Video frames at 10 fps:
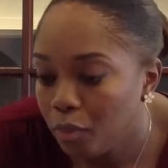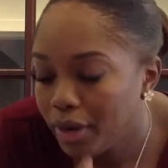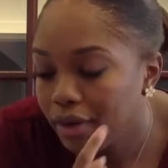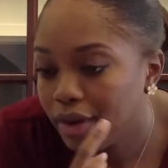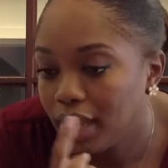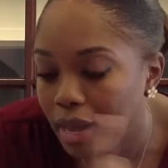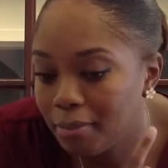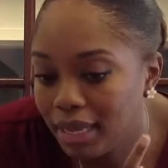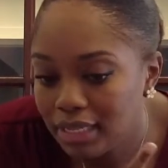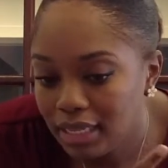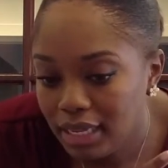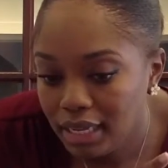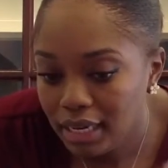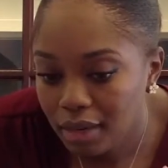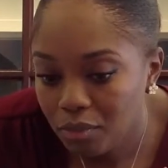wearing, on my
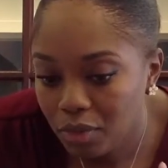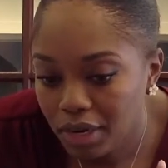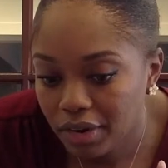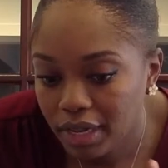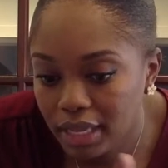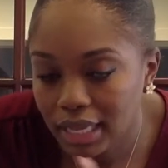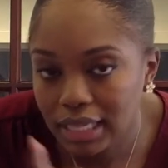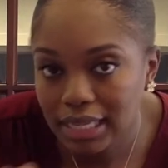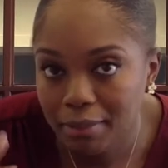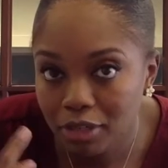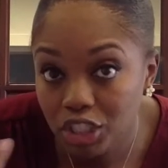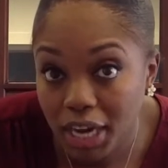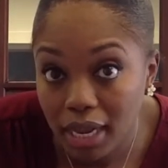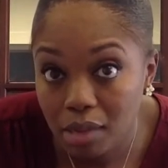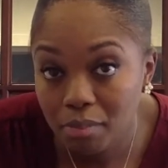lid, I'm wearing Glamour
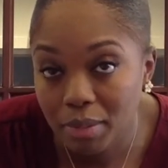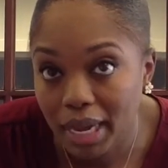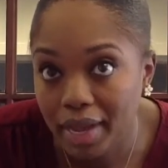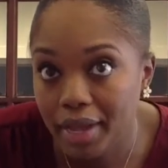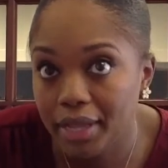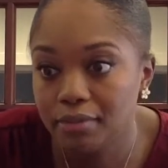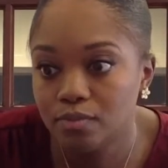Check by